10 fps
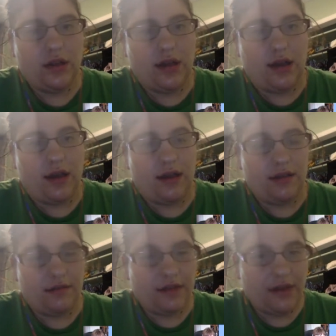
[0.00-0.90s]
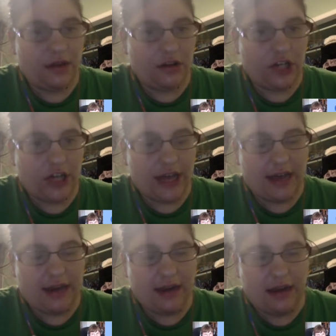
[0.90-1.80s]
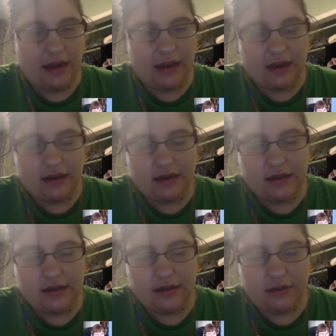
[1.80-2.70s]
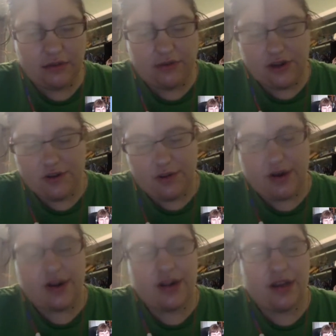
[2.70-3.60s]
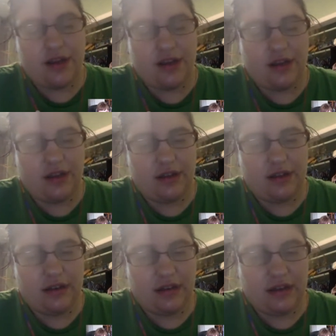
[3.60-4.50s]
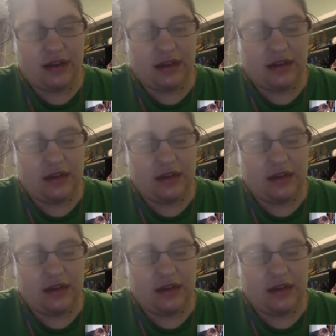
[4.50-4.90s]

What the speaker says: the video chat and the roll for your party and the